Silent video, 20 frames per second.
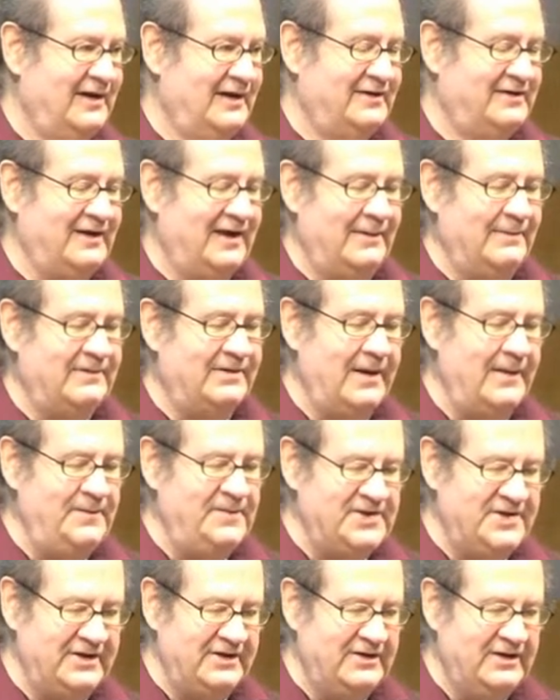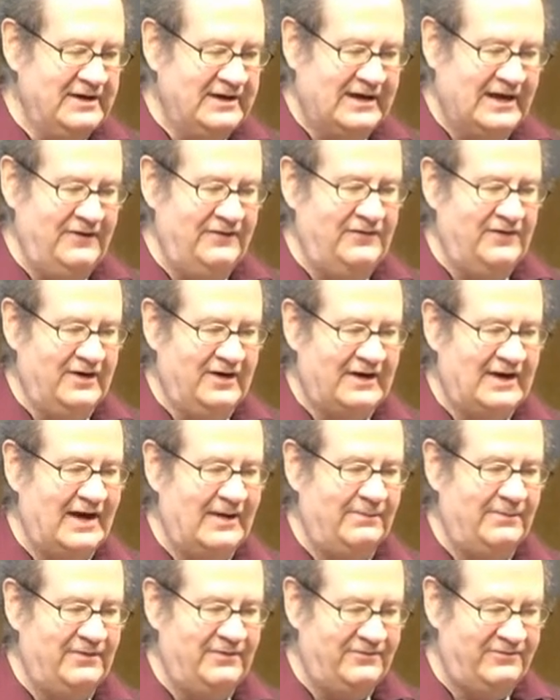So I'm going to give you a
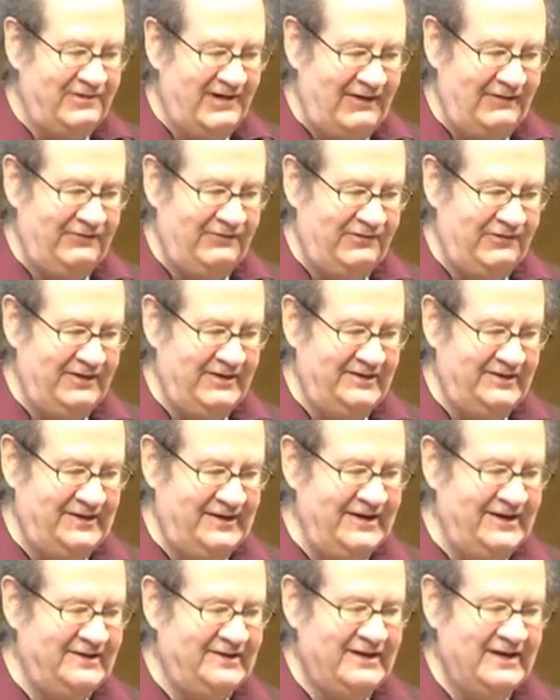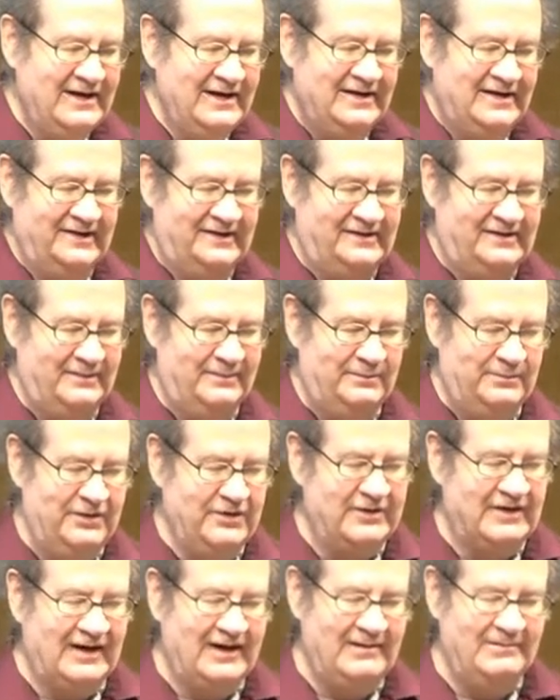couple of references. This is a
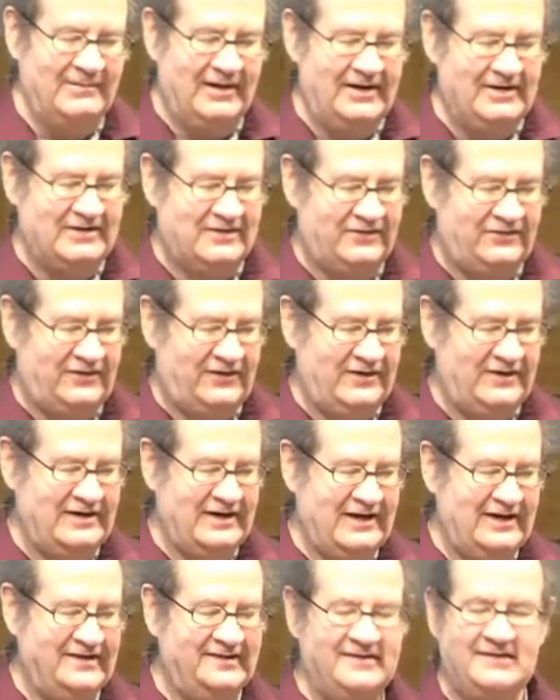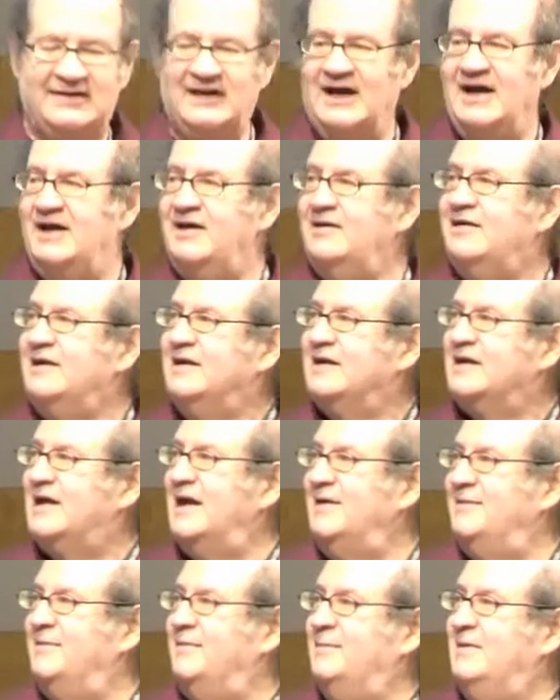book I wrote a few years ago,
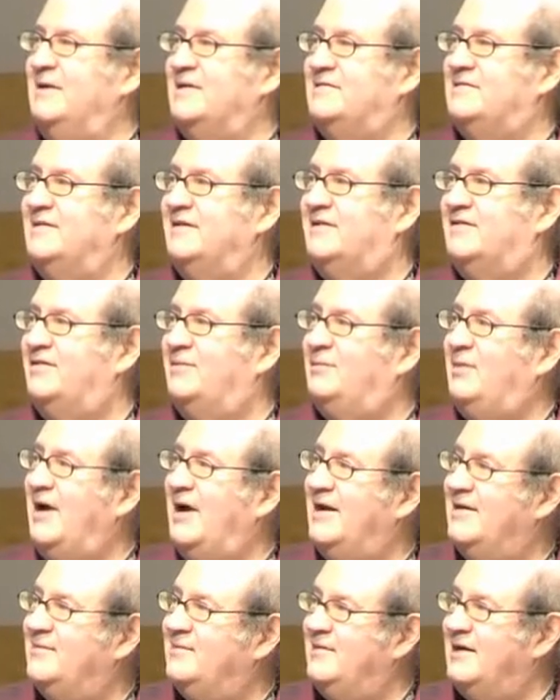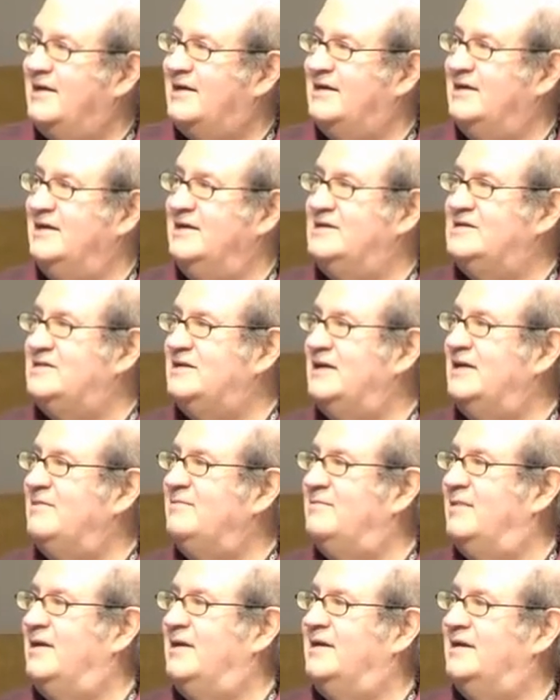Chemometrics for Pattern
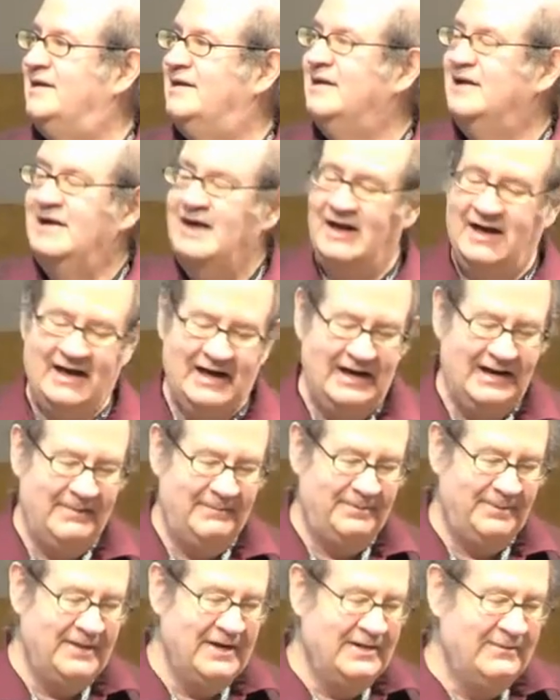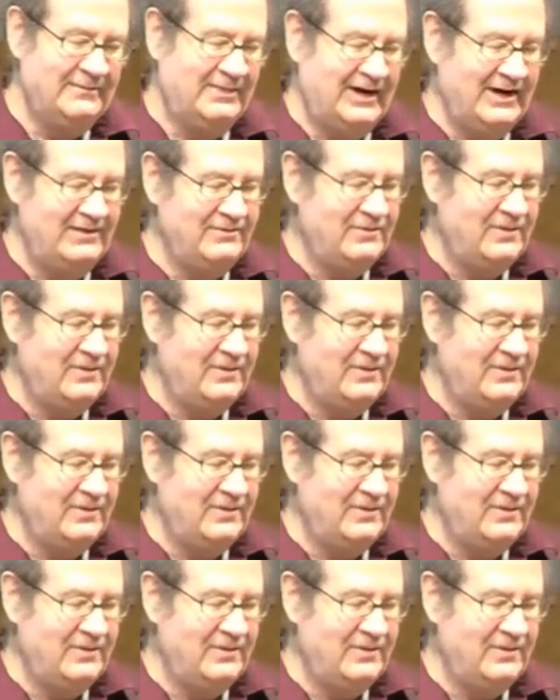Recognition, written by